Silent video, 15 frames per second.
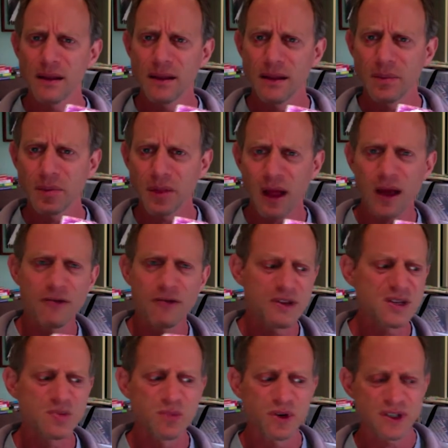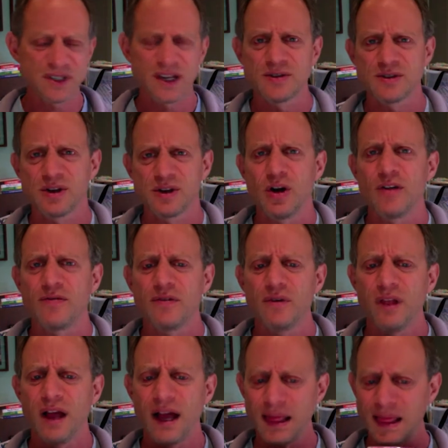the plot of this book sounds an awful
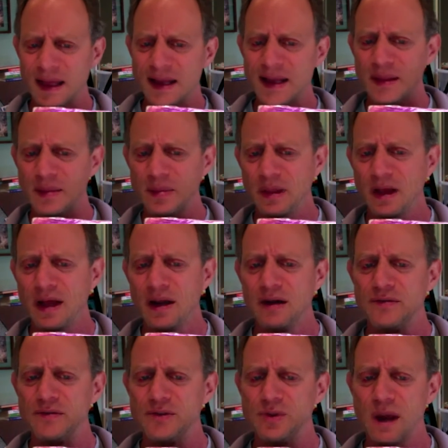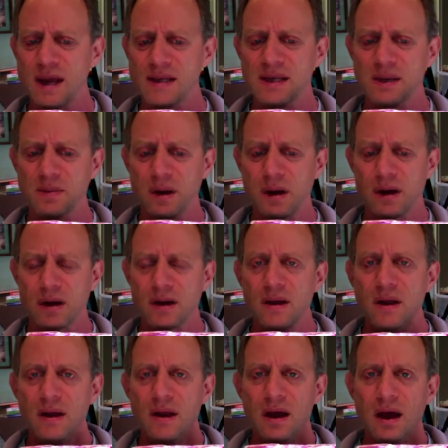lot like the plot of Jurassic Park
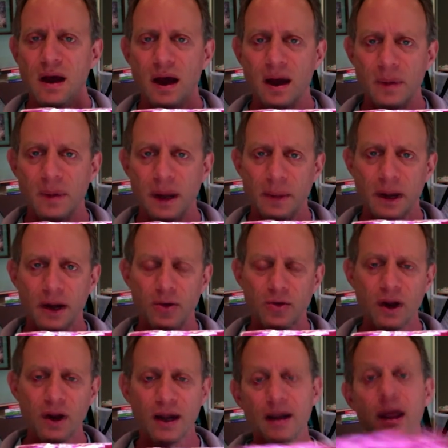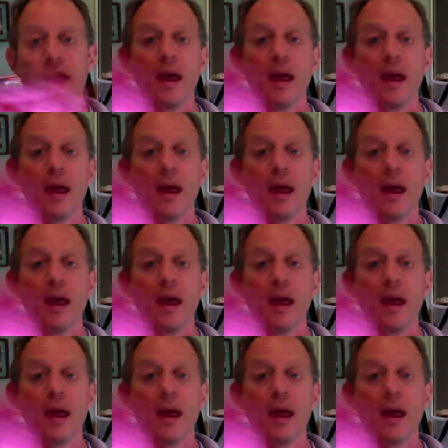uh, by Michael Crichton."